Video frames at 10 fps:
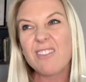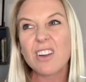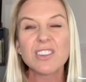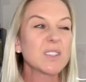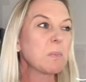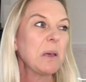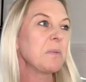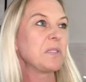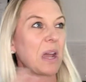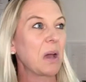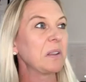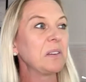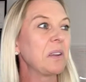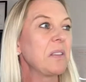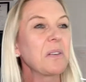I'll just put them down and,
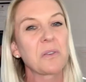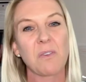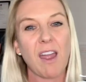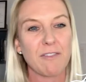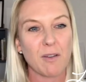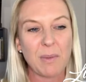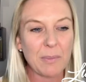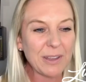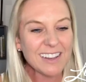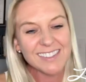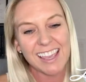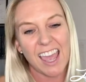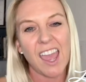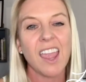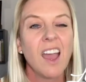you know, they'll cry for a bit, but it's
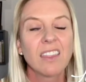okay.